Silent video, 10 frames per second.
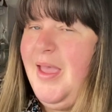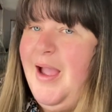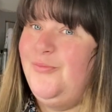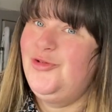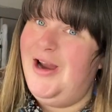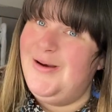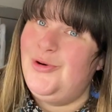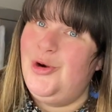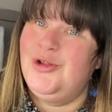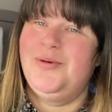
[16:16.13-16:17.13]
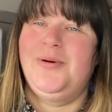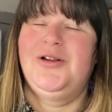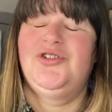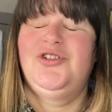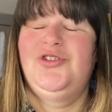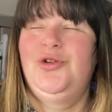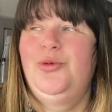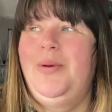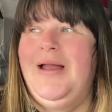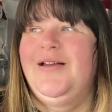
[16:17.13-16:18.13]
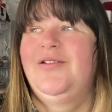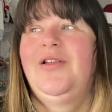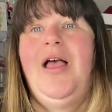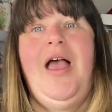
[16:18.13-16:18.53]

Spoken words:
I'm trying not to purchase new patterns